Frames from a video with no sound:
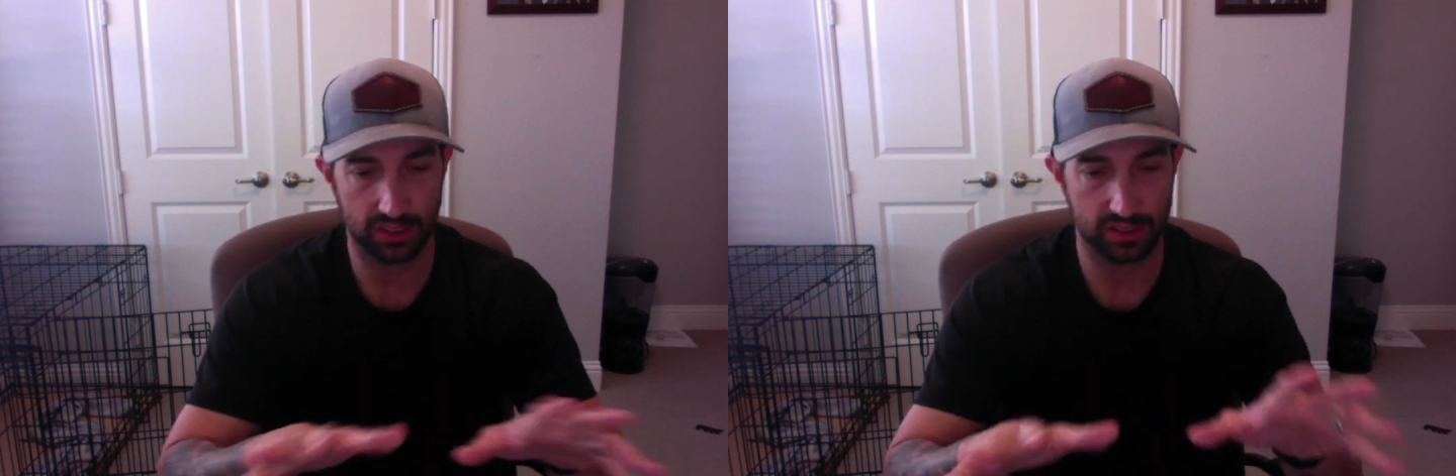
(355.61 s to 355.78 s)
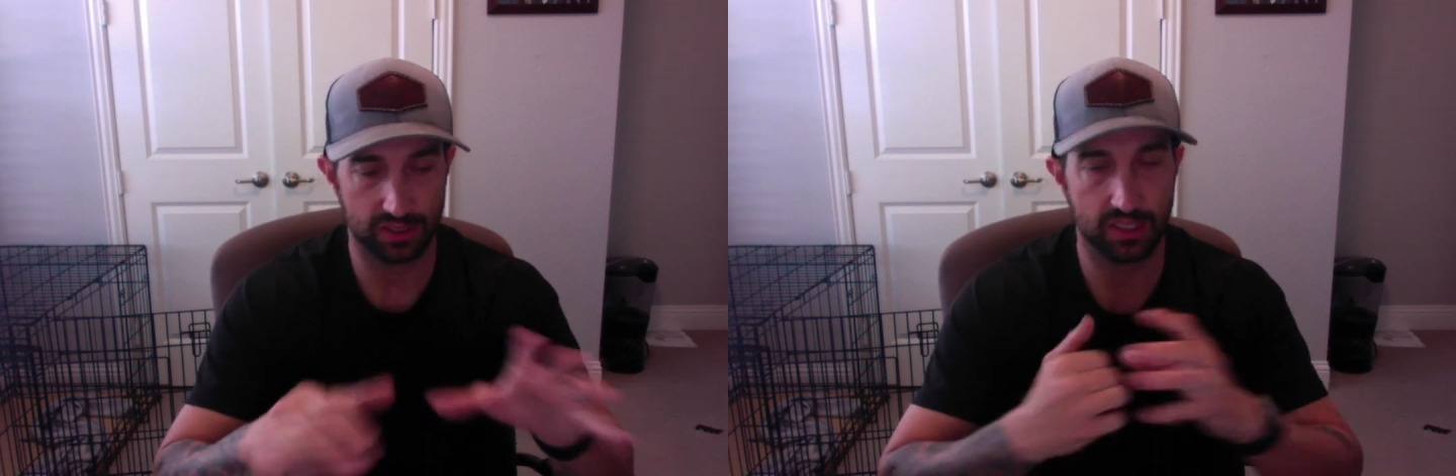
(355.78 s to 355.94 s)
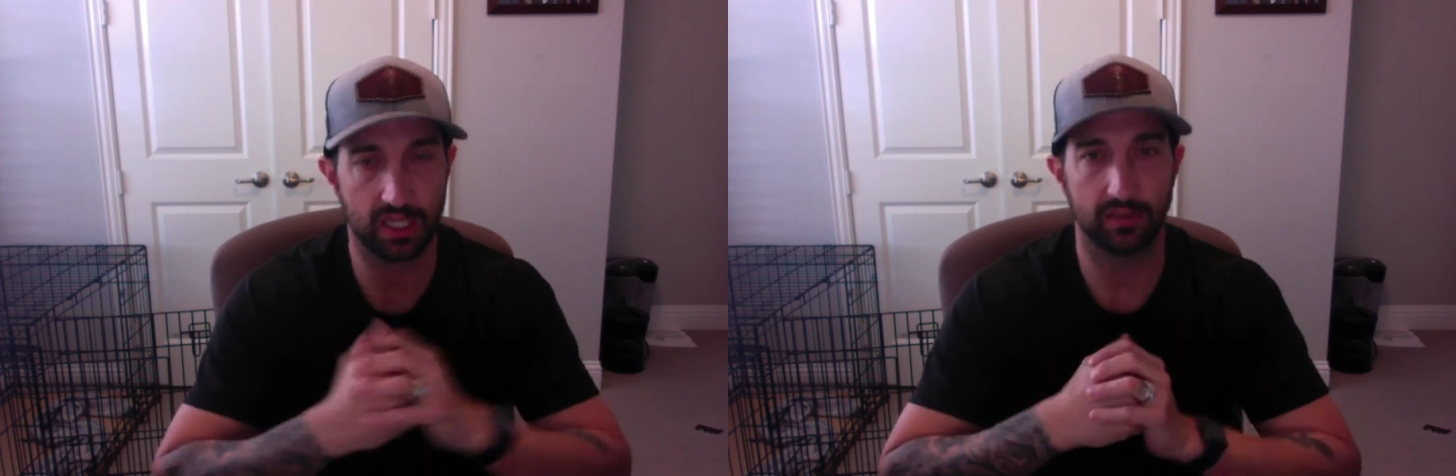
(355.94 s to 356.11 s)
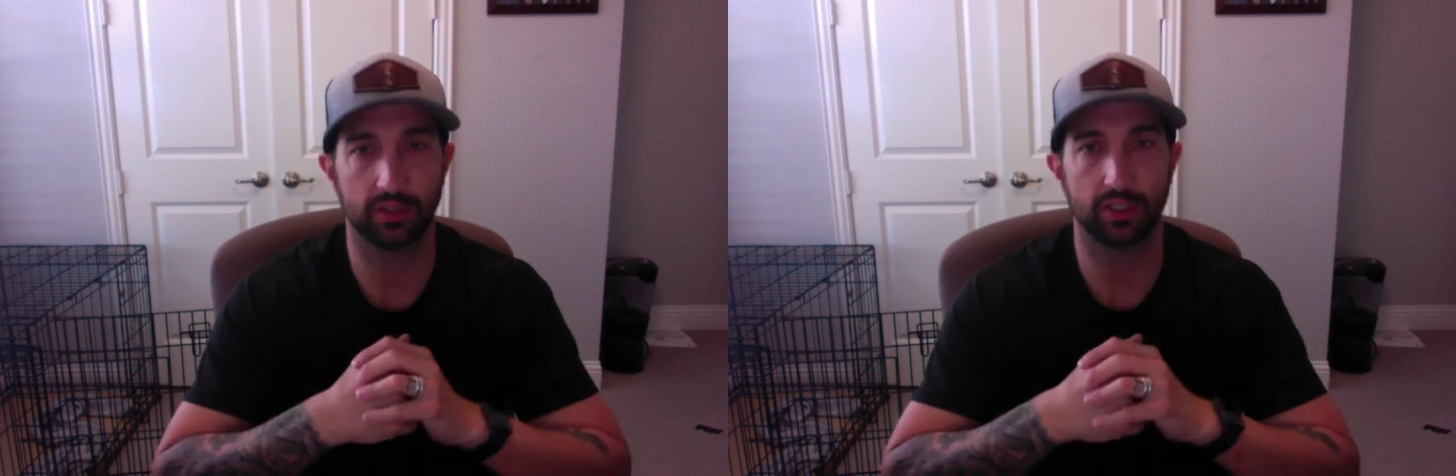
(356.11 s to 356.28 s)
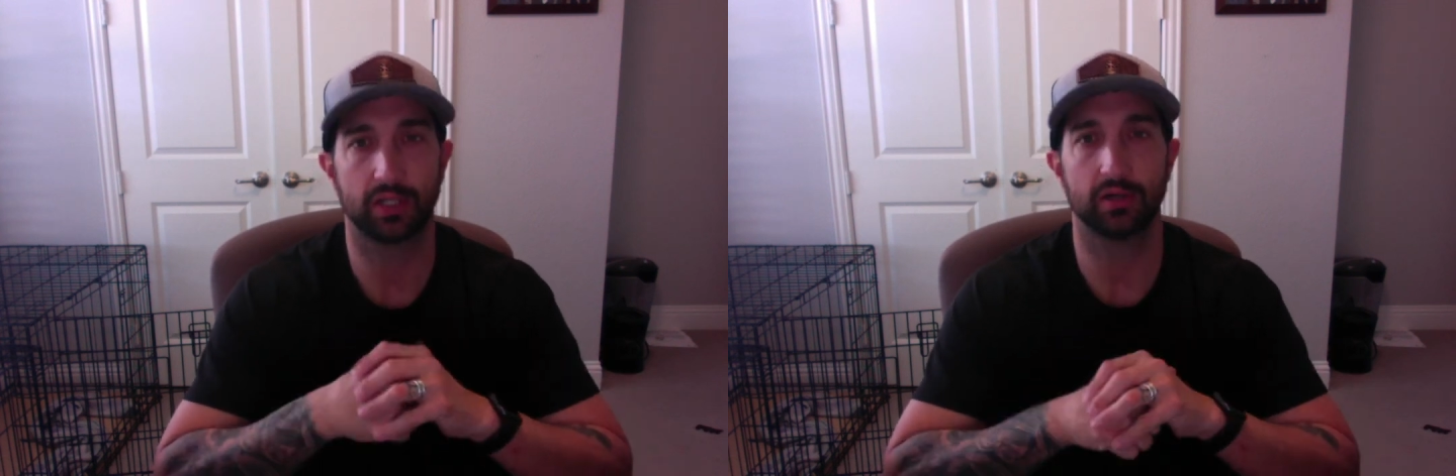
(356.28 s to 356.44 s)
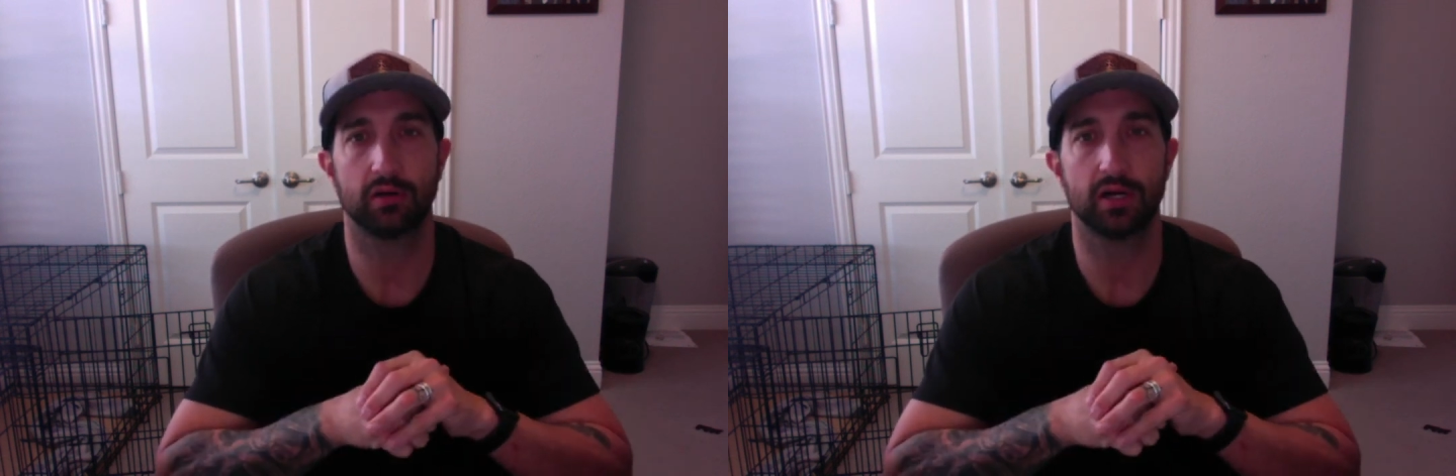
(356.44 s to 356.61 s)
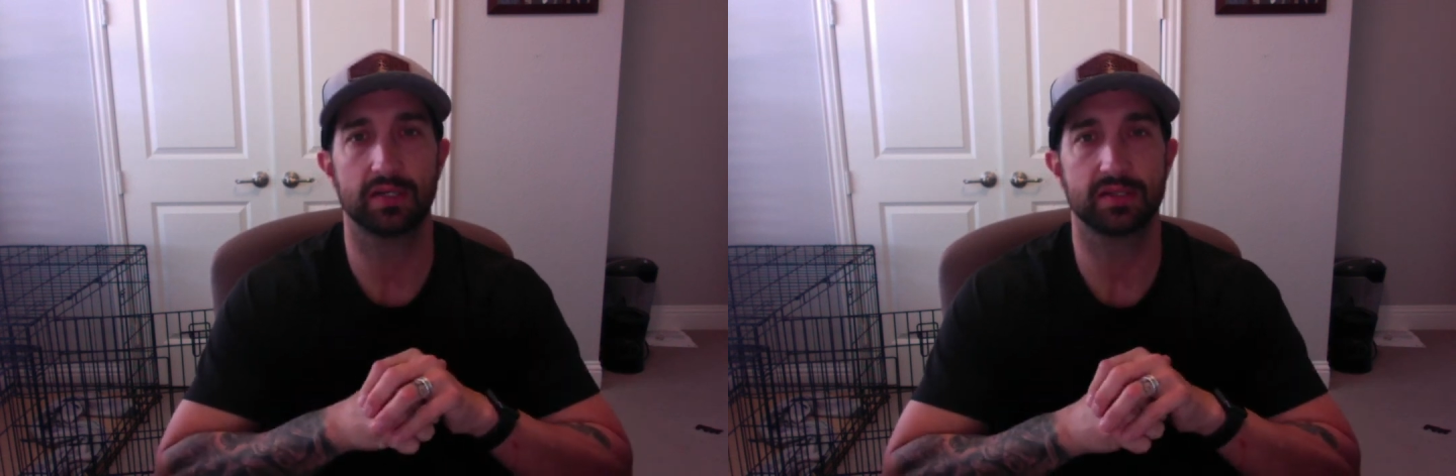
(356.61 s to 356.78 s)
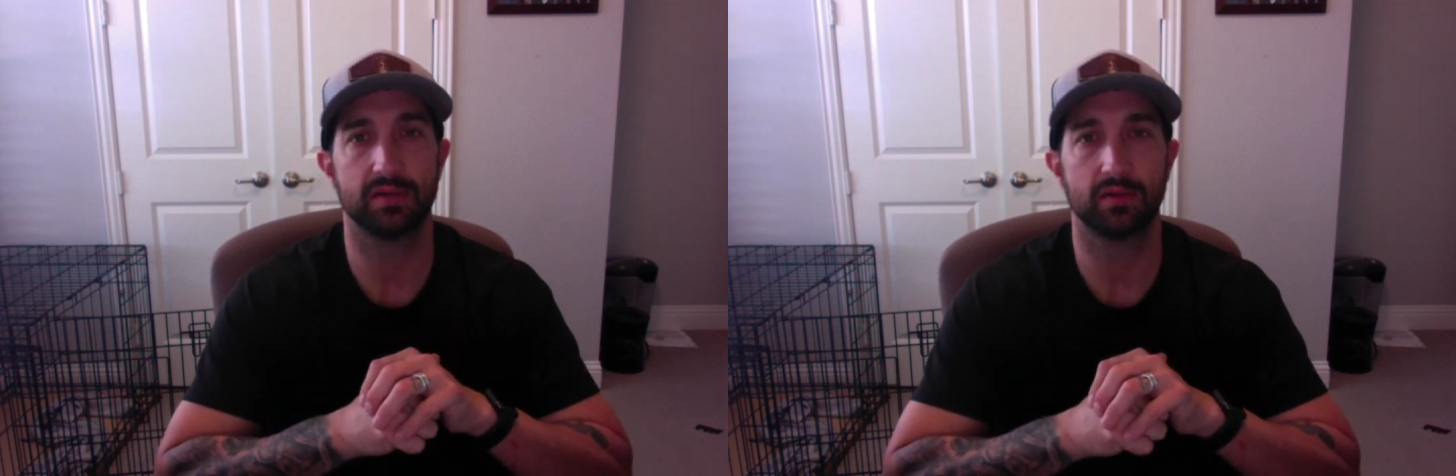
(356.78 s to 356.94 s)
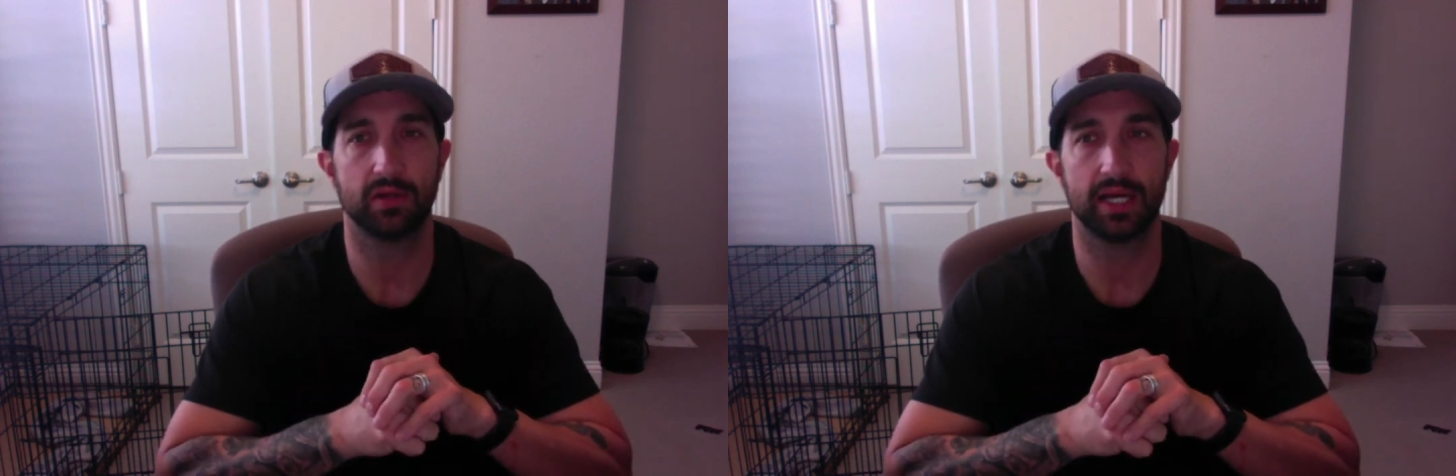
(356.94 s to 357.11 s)
I was just kind of looking across
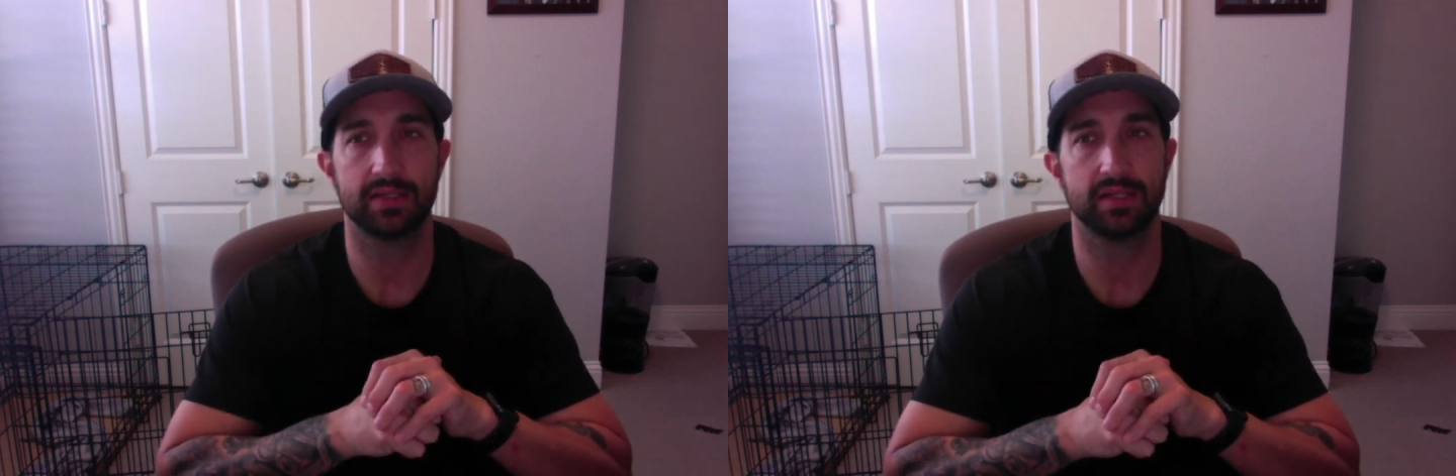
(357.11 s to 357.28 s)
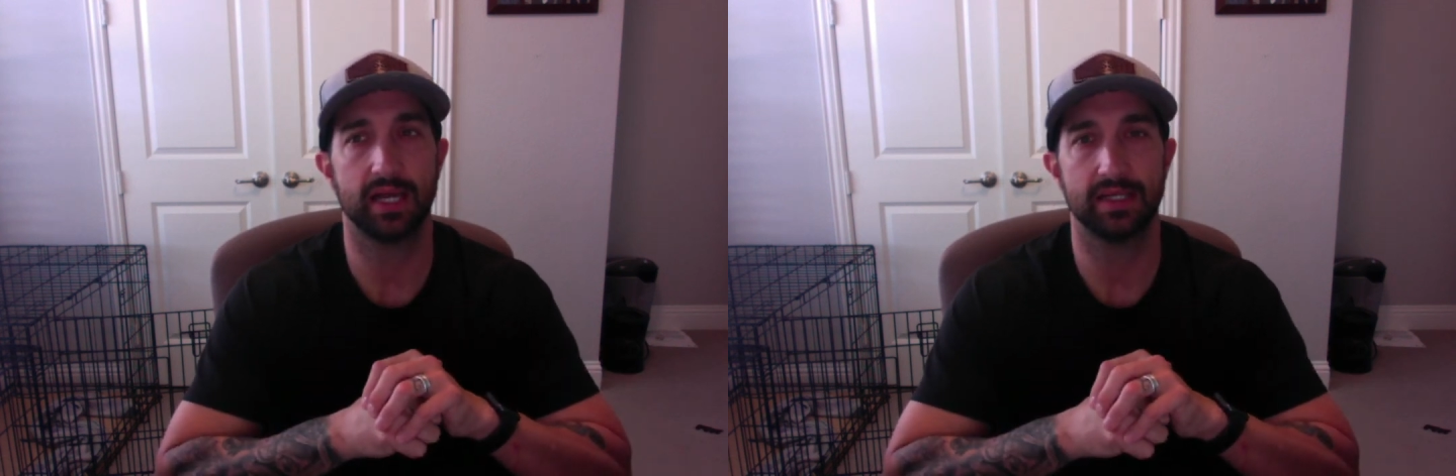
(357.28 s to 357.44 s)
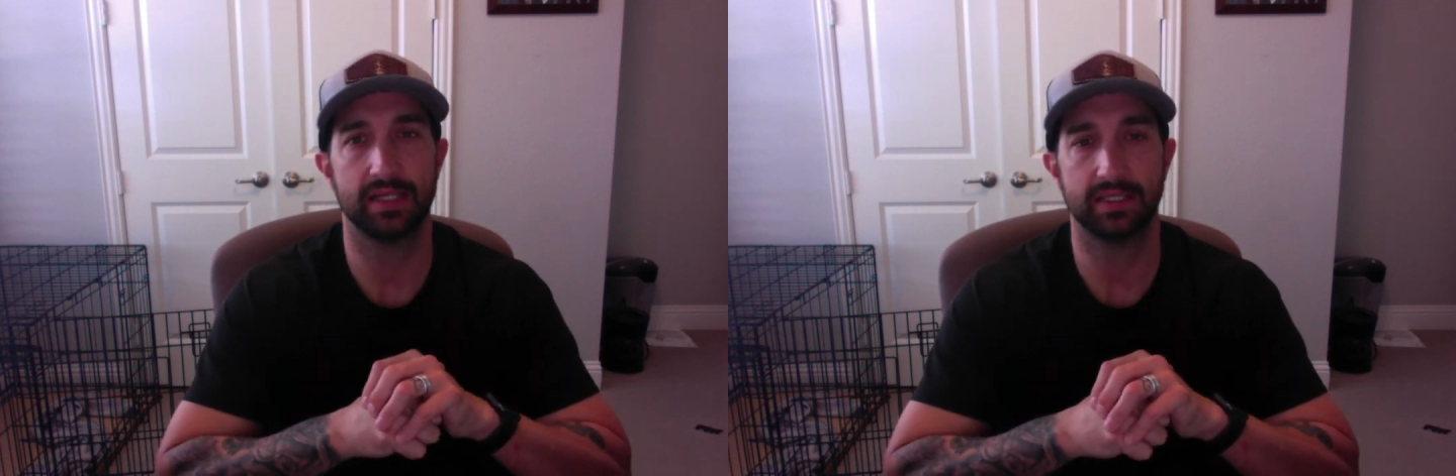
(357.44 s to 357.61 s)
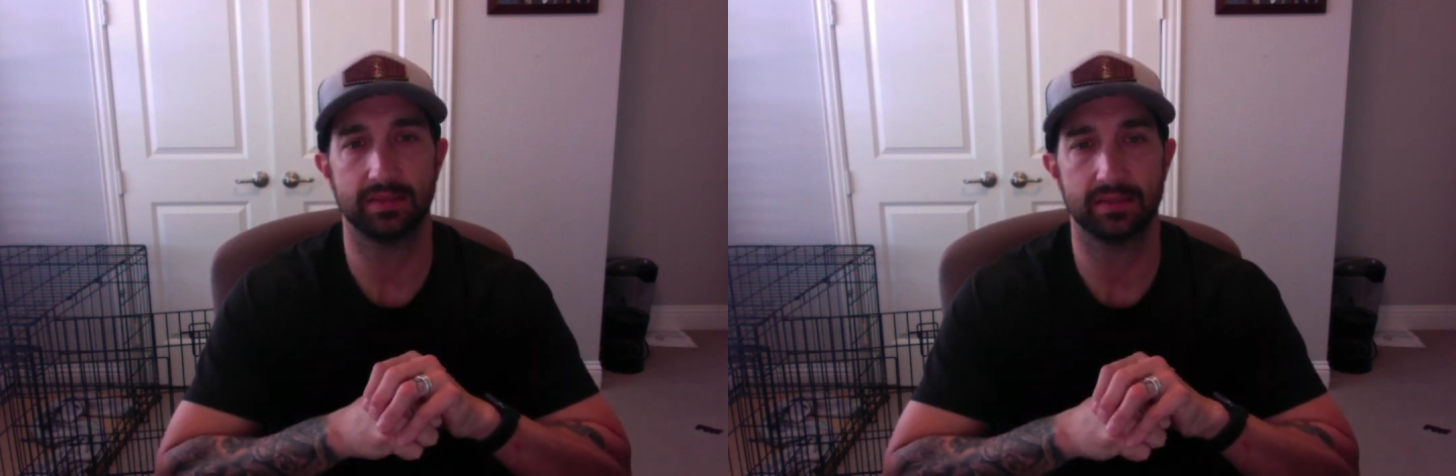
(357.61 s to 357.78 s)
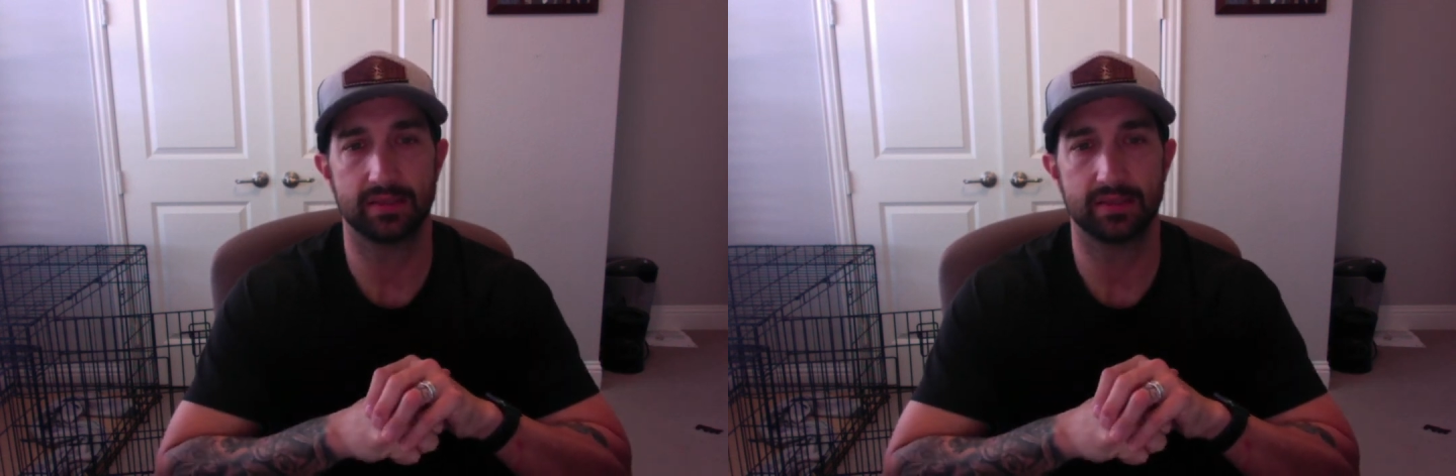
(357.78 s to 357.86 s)
and realizing I didn't.